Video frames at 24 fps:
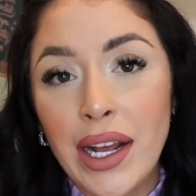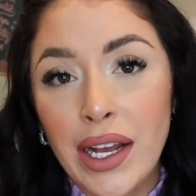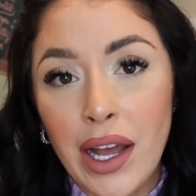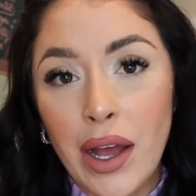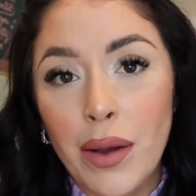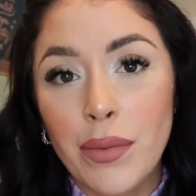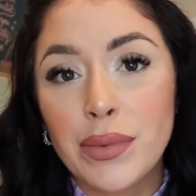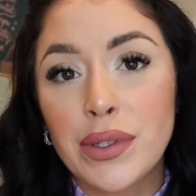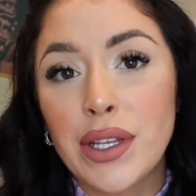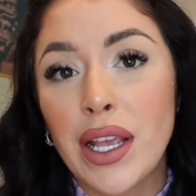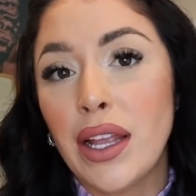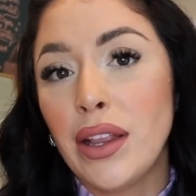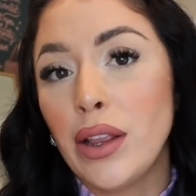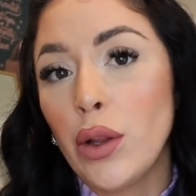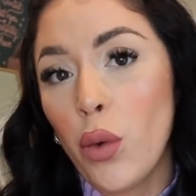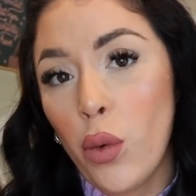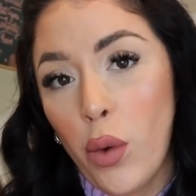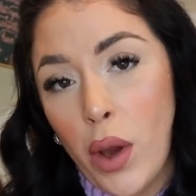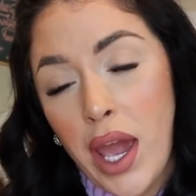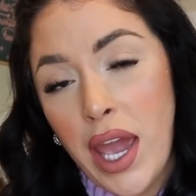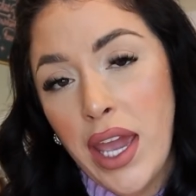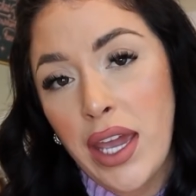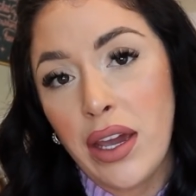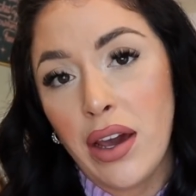comes in the
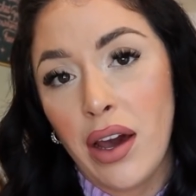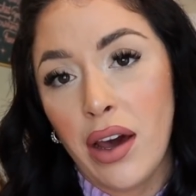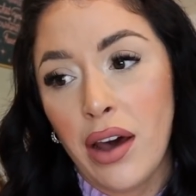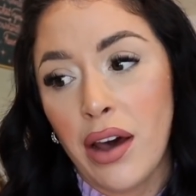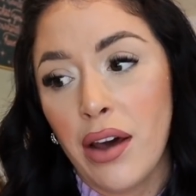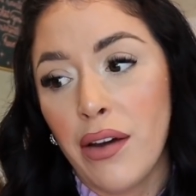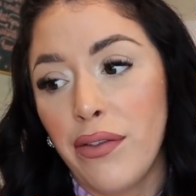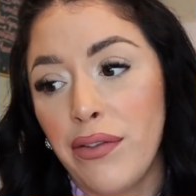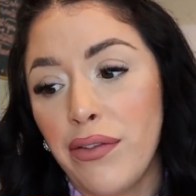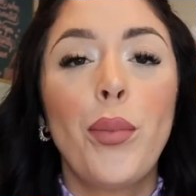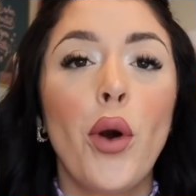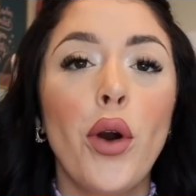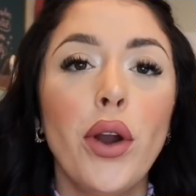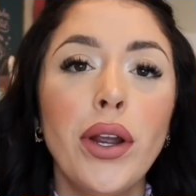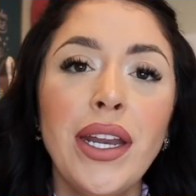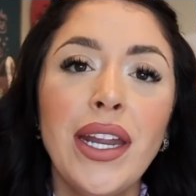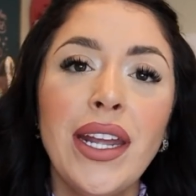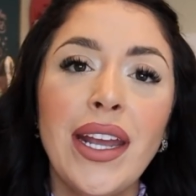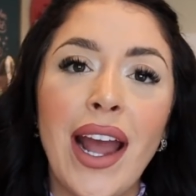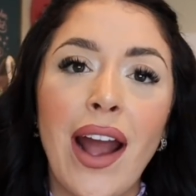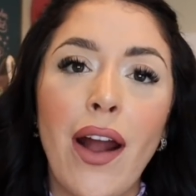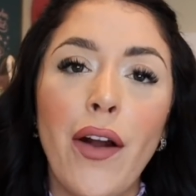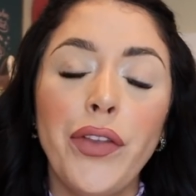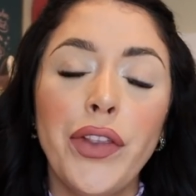way of
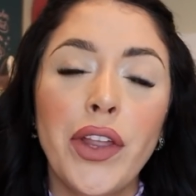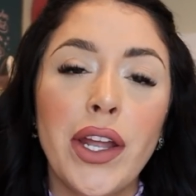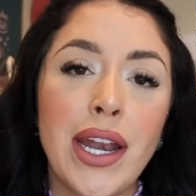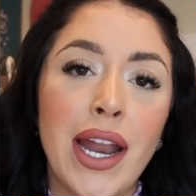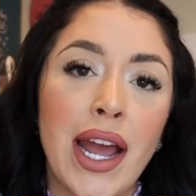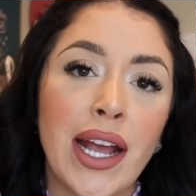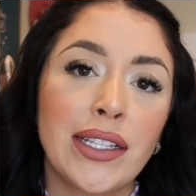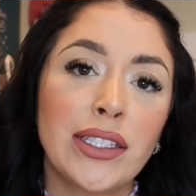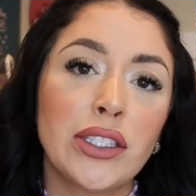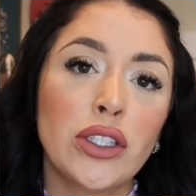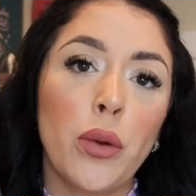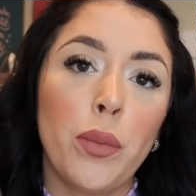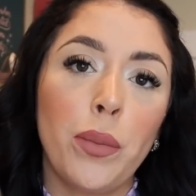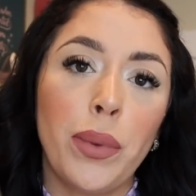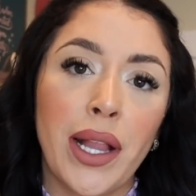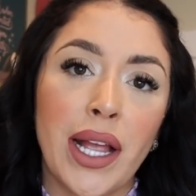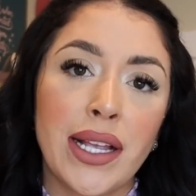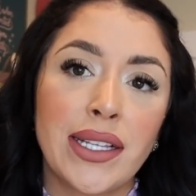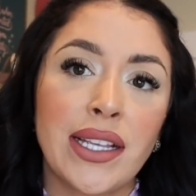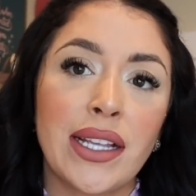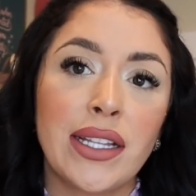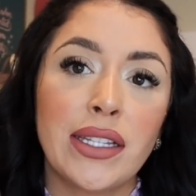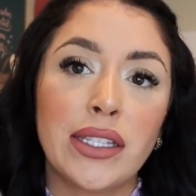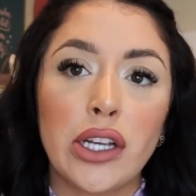pointing out the not so
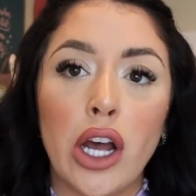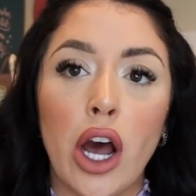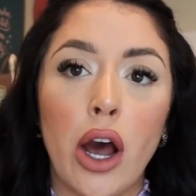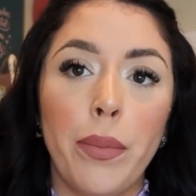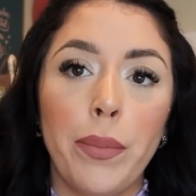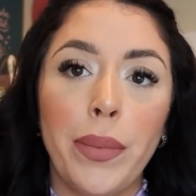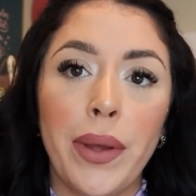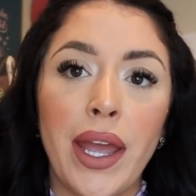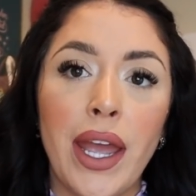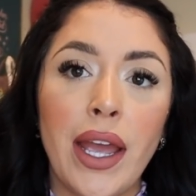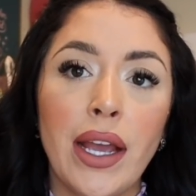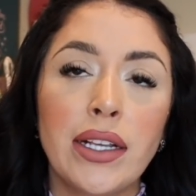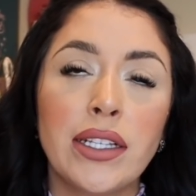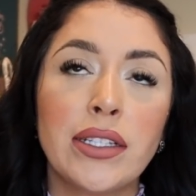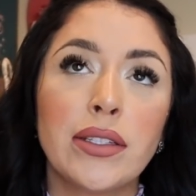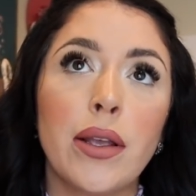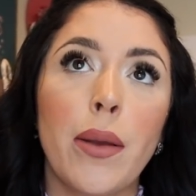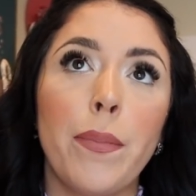pleasant topics,